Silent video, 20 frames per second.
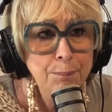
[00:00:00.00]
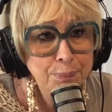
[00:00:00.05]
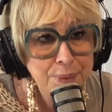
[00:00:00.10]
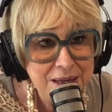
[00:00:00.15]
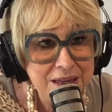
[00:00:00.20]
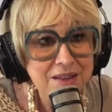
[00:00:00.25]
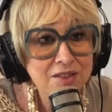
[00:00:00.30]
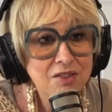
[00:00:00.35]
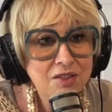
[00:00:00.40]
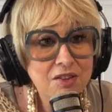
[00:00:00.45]

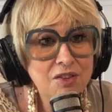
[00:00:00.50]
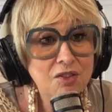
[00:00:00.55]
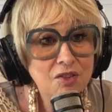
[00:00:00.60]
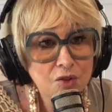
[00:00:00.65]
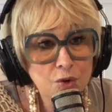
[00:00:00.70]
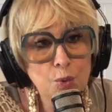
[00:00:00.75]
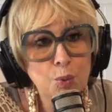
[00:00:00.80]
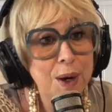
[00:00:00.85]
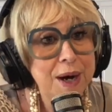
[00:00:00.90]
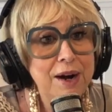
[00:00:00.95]
pieces
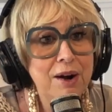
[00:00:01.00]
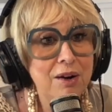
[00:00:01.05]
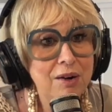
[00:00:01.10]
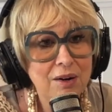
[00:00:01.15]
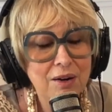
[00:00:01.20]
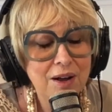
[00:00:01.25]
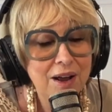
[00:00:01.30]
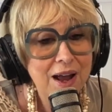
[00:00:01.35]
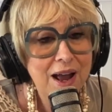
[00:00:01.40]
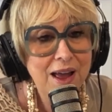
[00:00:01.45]
to
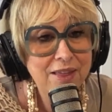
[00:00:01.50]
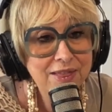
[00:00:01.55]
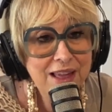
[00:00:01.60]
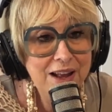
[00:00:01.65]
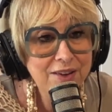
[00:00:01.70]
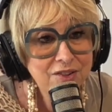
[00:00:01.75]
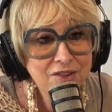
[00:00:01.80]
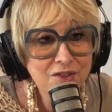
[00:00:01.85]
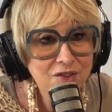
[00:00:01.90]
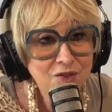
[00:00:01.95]
wear.
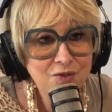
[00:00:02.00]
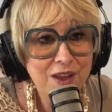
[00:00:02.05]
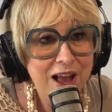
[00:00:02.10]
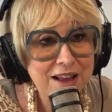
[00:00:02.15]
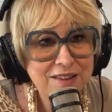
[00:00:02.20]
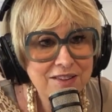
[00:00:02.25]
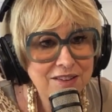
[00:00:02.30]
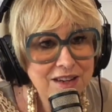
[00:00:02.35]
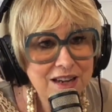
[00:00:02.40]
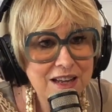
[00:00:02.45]
That just
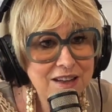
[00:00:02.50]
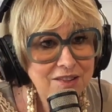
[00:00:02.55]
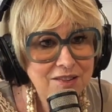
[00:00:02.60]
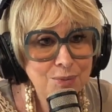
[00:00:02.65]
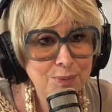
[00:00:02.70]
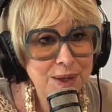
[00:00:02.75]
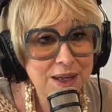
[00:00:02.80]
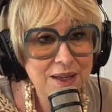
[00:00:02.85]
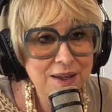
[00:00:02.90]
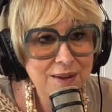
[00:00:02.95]
fascinates me.